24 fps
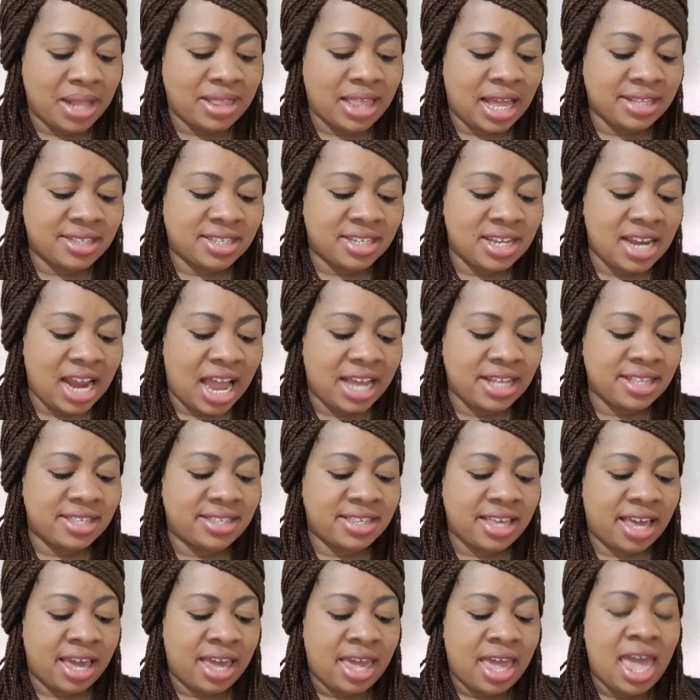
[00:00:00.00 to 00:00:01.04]
Number
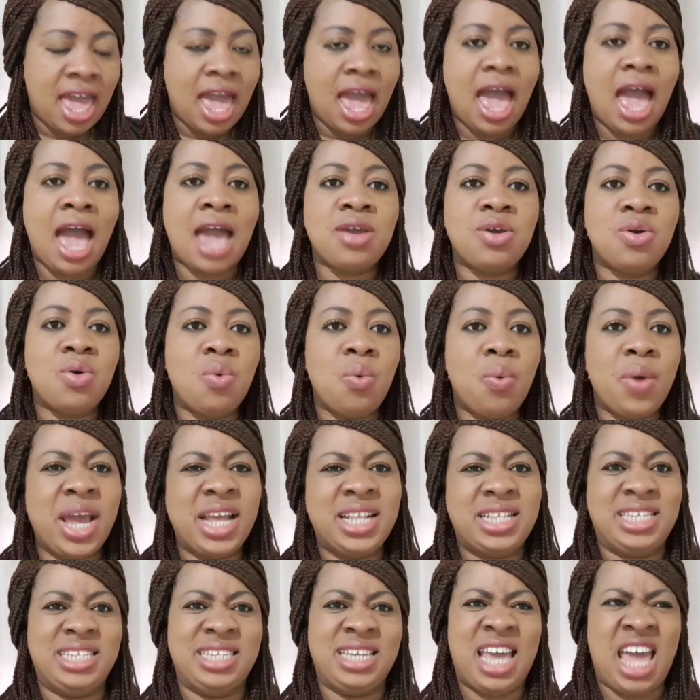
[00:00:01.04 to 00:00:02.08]
39 say, are you
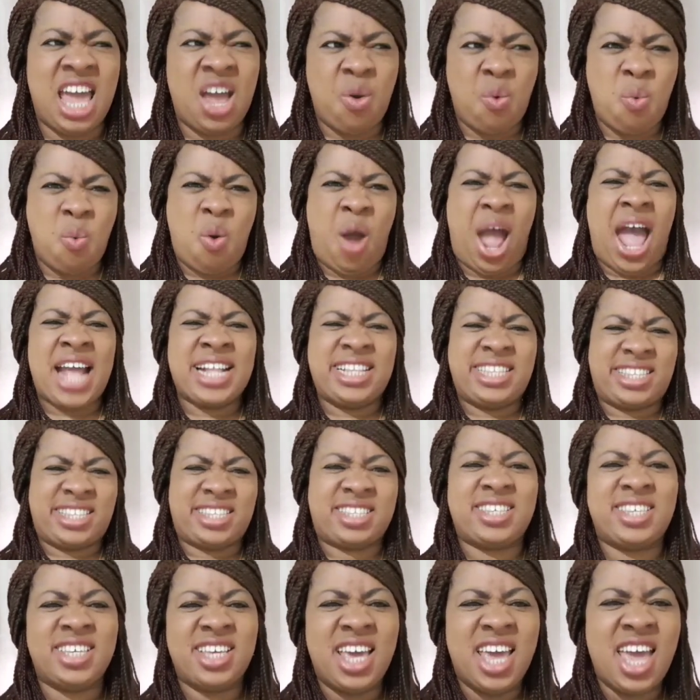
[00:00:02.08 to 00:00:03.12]
weak?
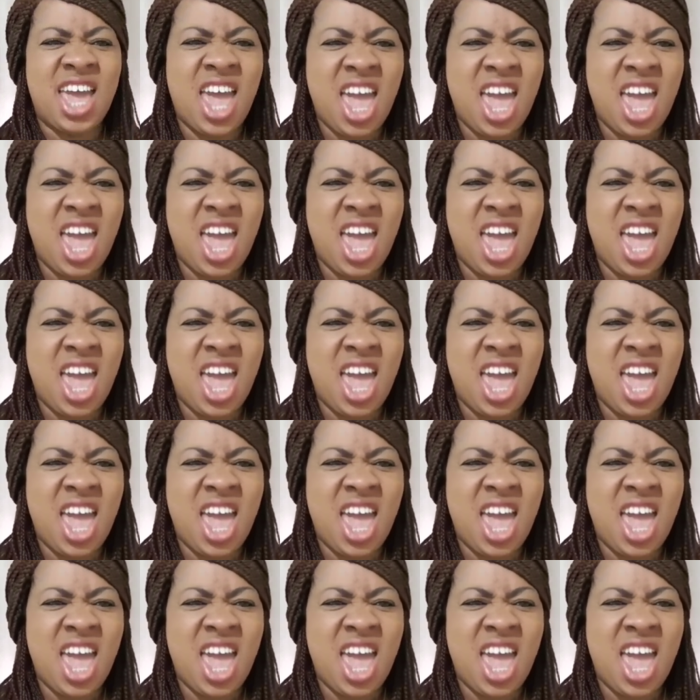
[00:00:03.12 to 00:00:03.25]
What?